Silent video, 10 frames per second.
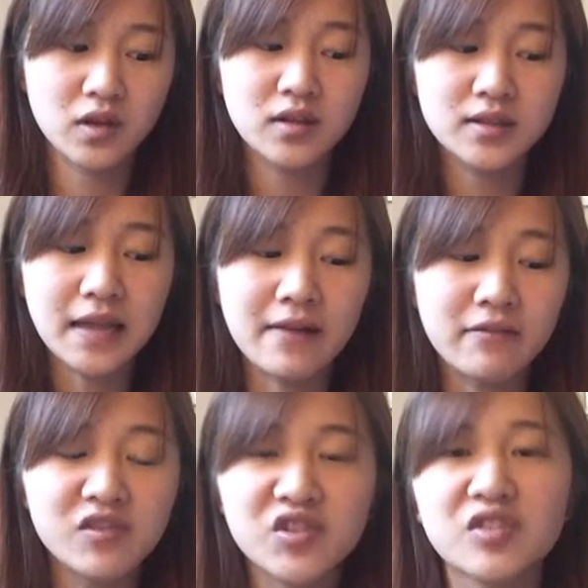
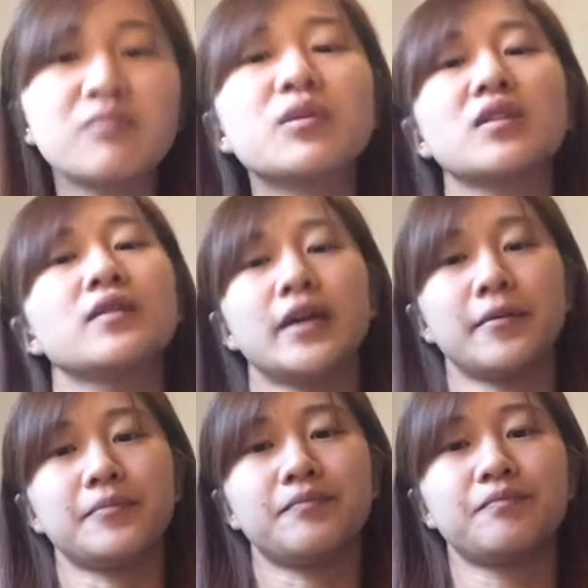17
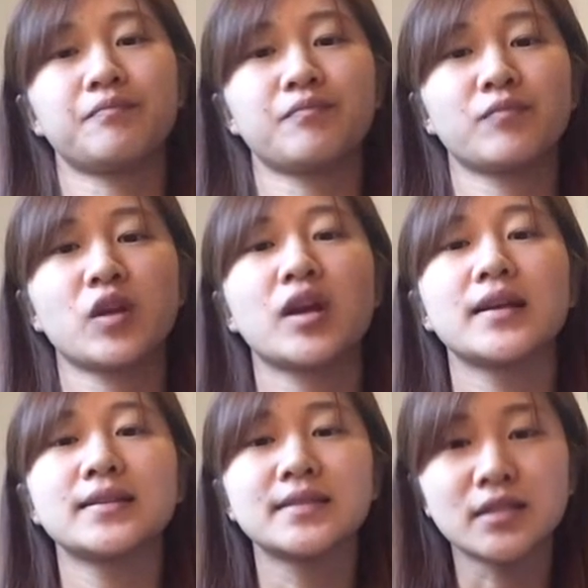million.
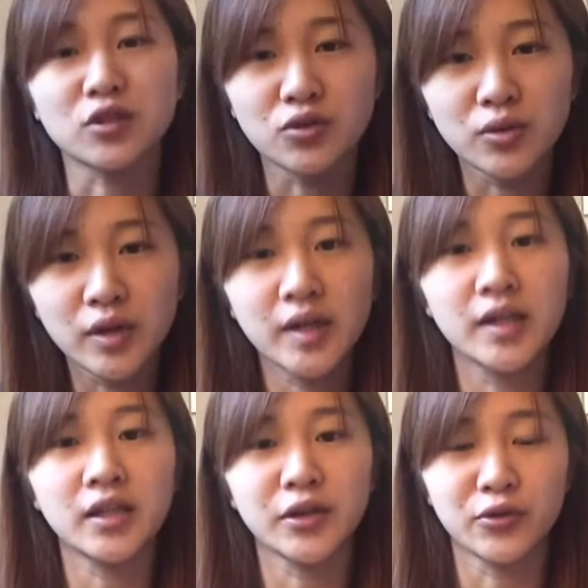It's a
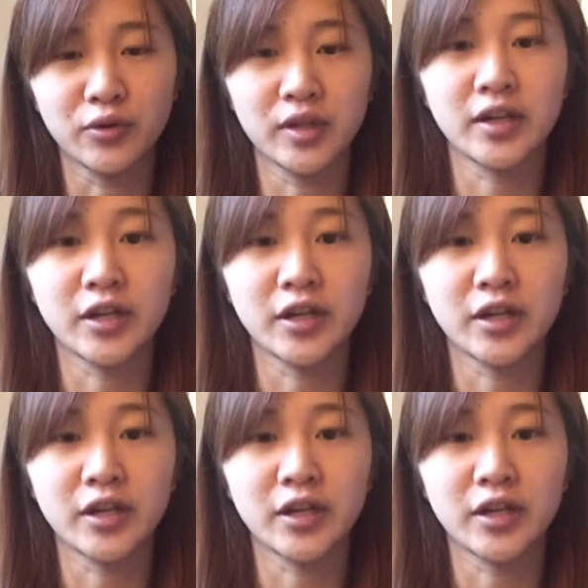really, really